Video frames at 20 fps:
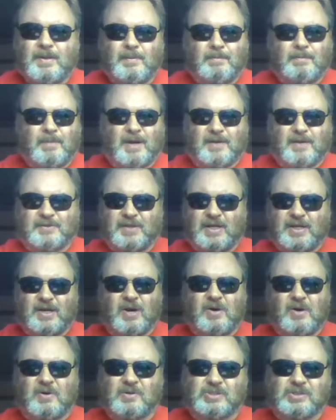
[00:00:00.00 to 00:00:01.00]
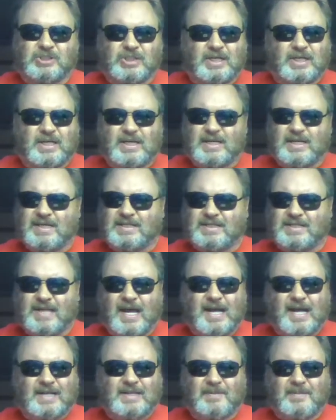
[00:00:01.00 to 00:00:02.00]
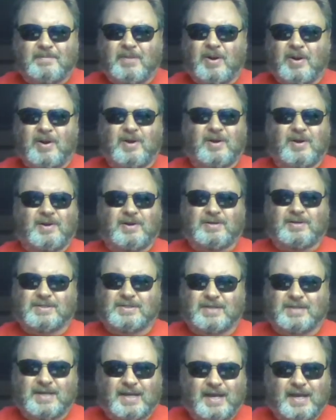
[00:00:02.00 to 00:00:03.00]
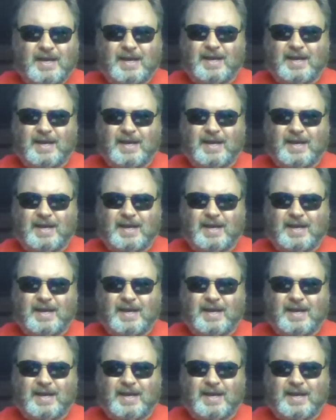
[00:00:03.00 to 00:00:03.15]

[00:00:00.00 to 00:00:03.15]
but the OGs like the Bergs,